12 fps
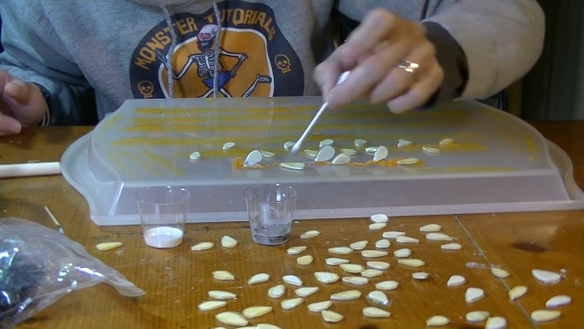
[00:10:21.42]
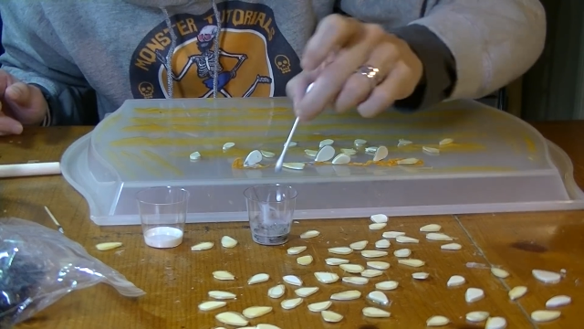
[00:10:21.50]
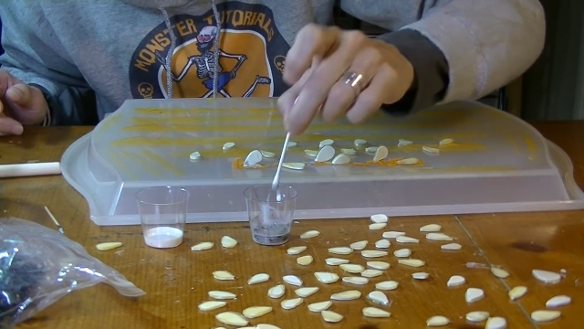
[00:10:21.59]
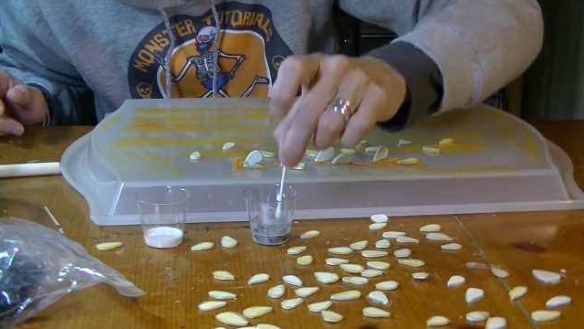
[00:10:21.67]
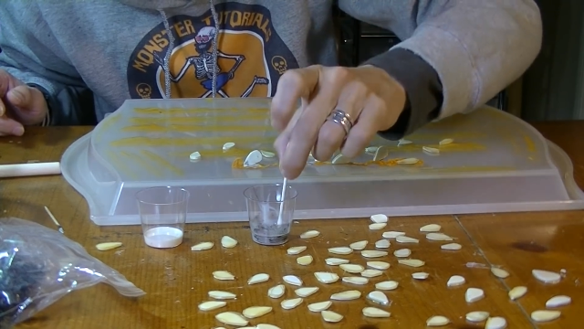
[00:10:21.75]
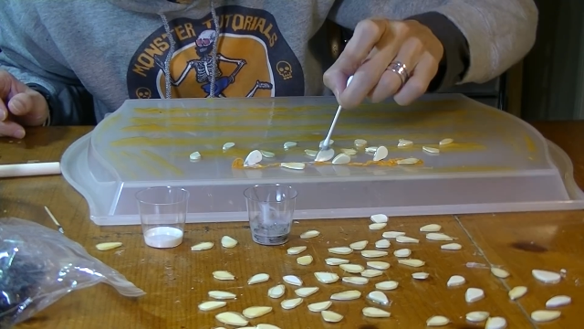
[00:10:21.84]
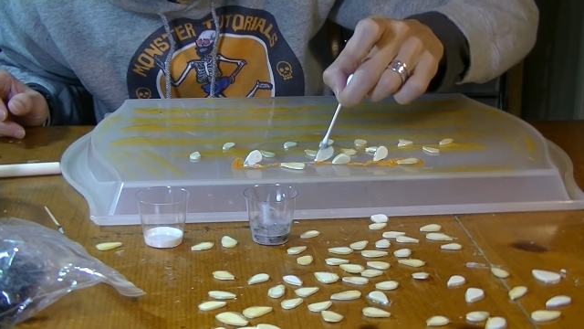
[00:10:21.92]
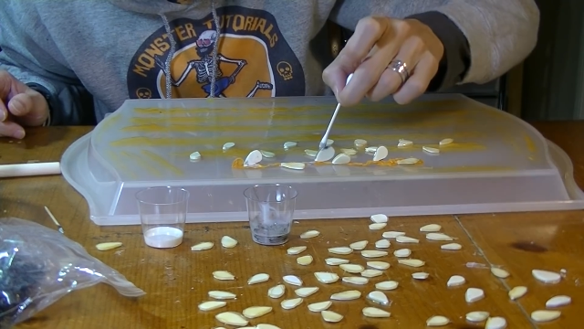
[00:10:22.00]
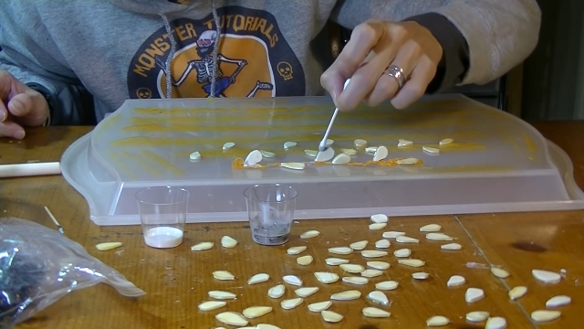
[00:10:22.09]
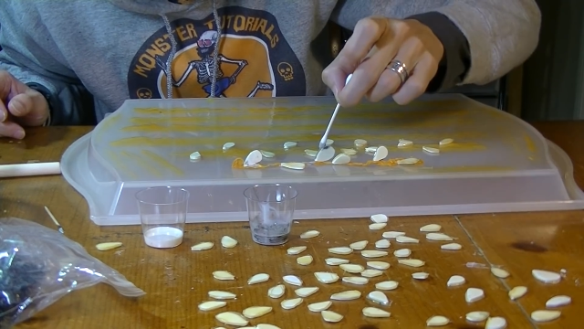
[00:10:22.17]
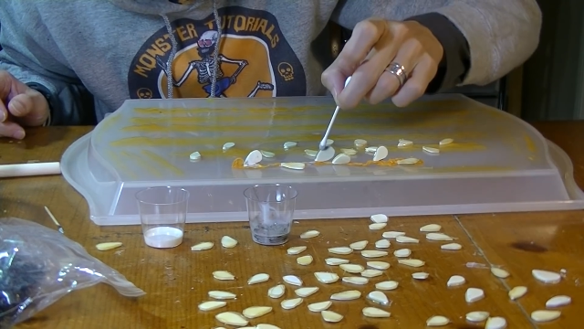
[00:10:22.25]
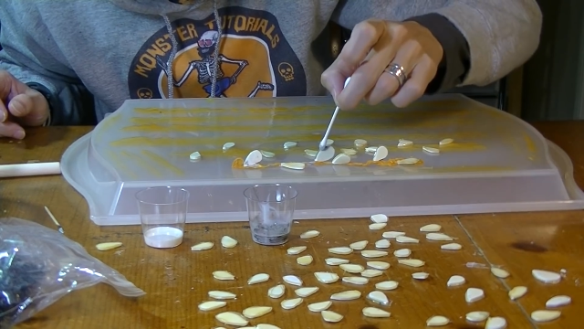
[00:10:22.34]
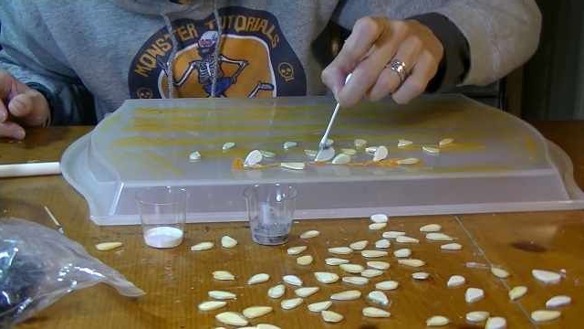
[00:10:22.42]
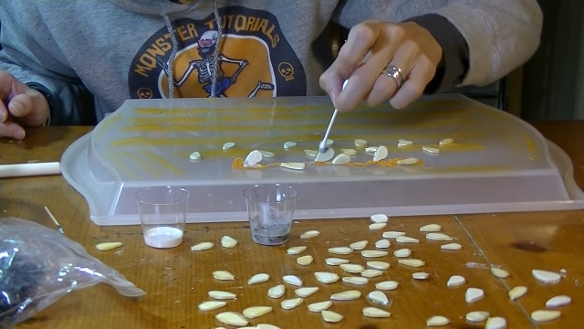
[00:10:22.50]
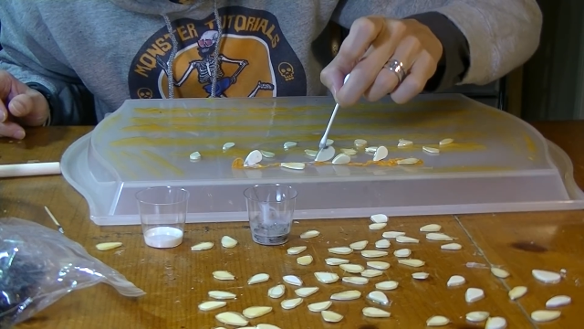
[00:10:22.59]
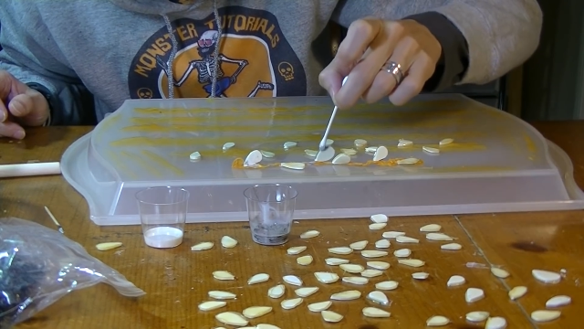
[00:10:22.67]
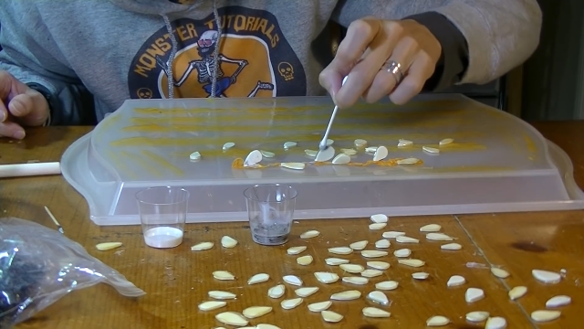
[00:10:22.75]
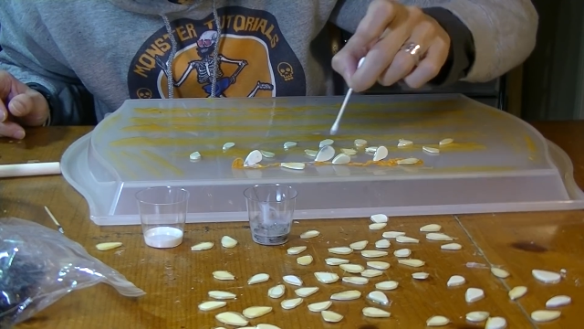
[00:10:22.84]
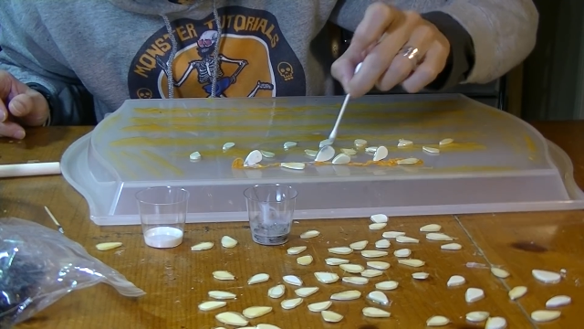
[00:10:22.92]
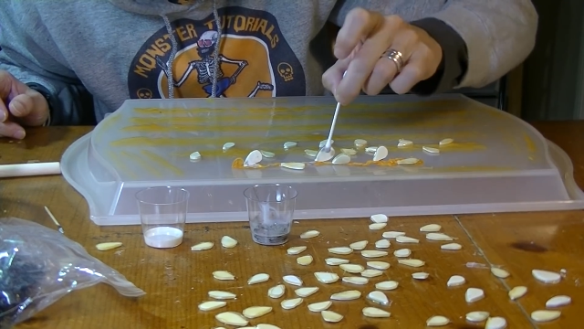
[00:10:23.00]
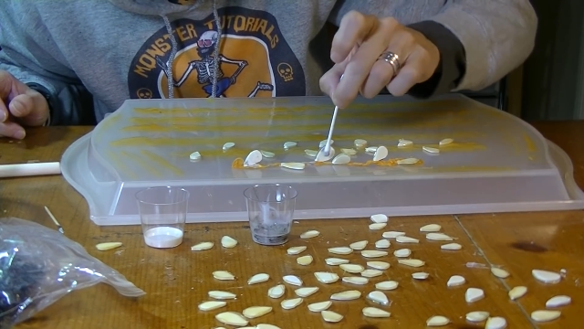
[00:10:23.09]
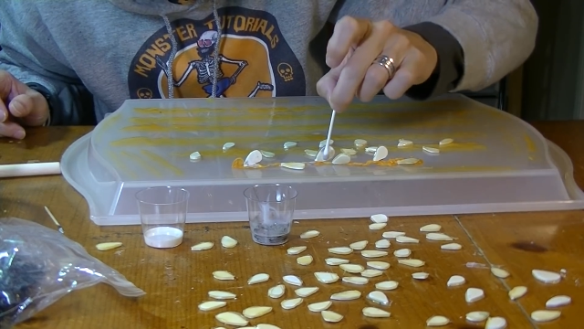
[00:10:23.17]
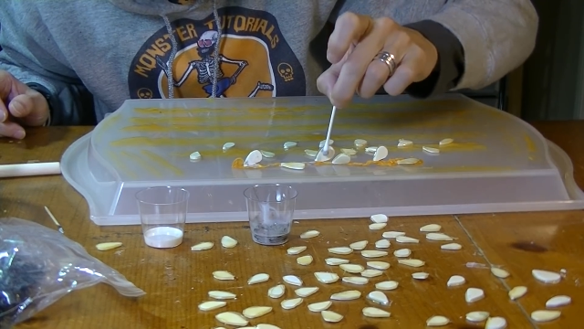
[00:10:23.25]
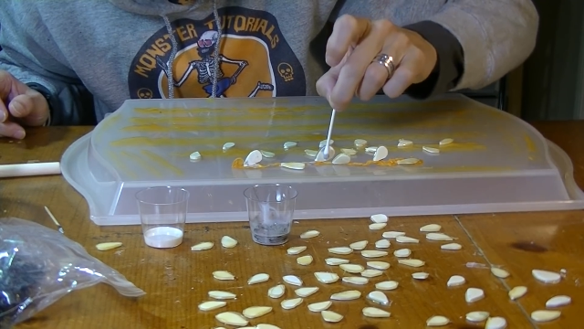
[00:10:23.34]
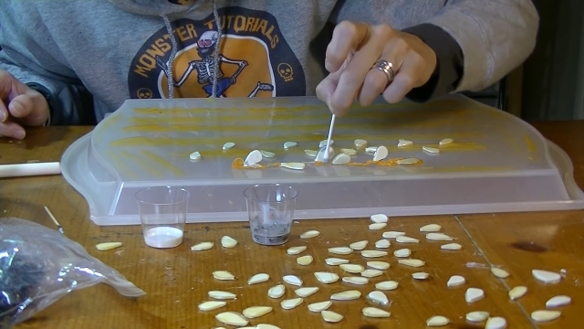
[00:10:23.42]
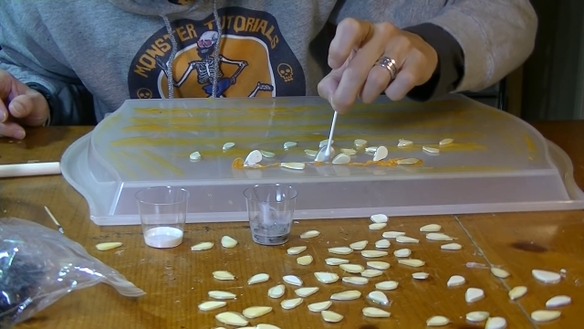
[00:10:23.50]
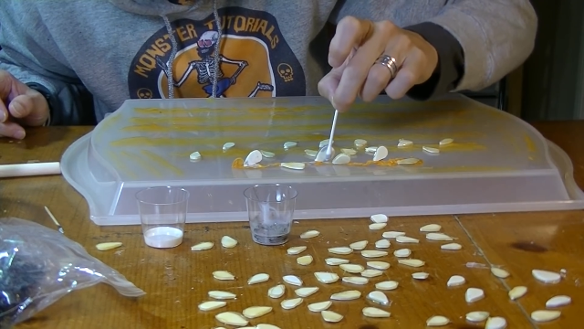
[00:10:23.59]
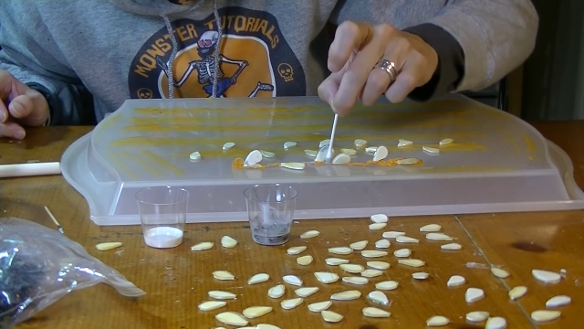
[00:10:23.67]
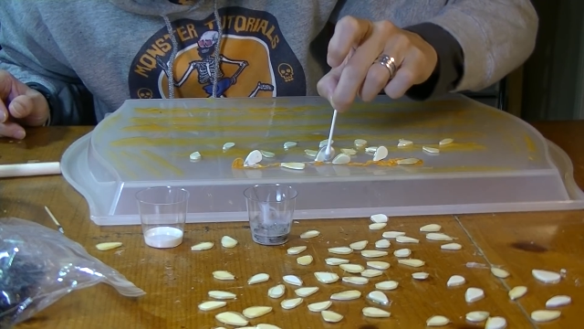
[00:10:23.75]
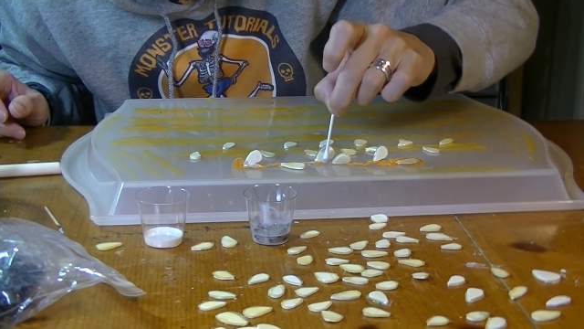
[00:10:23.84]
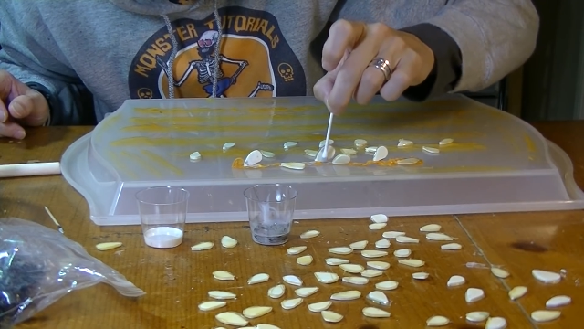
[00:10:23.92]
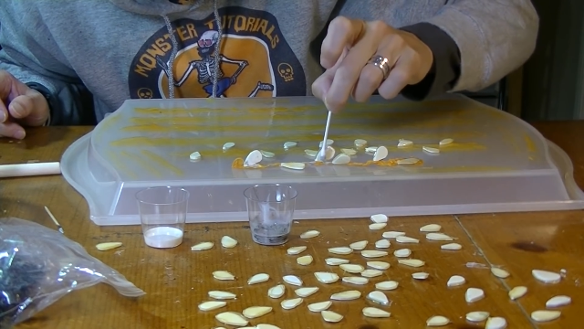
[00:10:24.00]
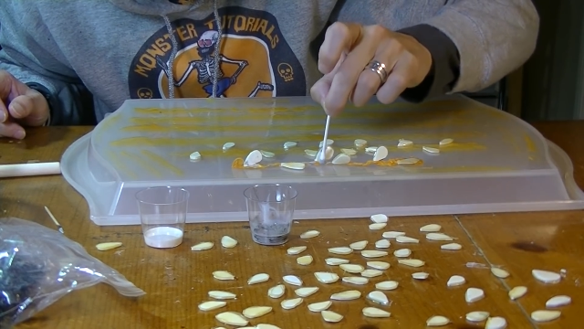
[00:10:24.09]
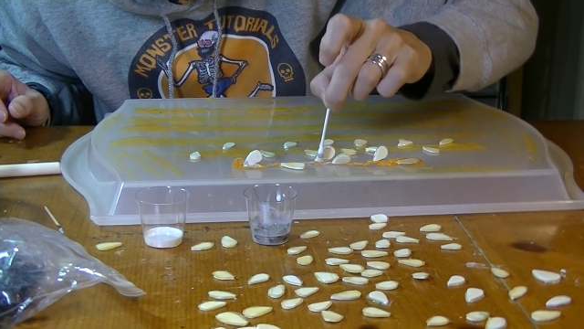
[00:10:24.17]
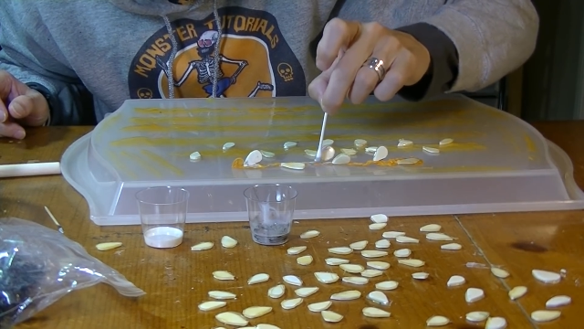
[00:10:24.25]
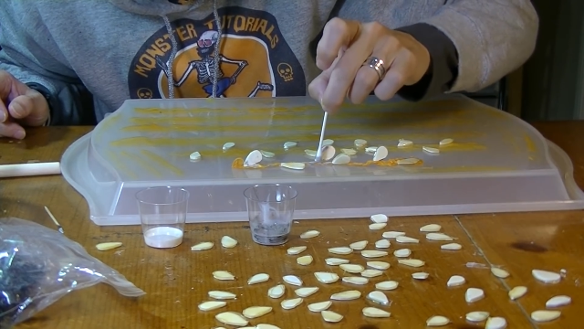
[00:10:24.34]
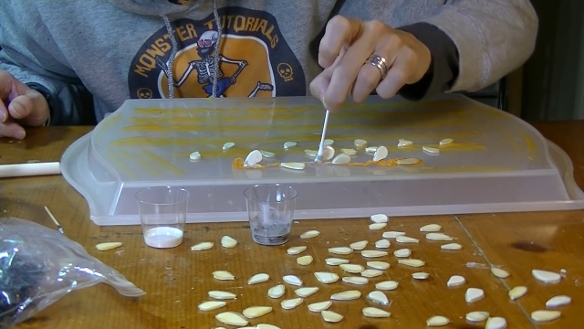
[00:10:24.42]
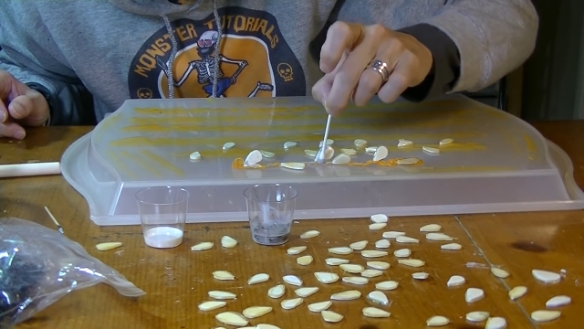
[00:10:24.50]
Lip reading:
No face is visible, so there are no lips to read.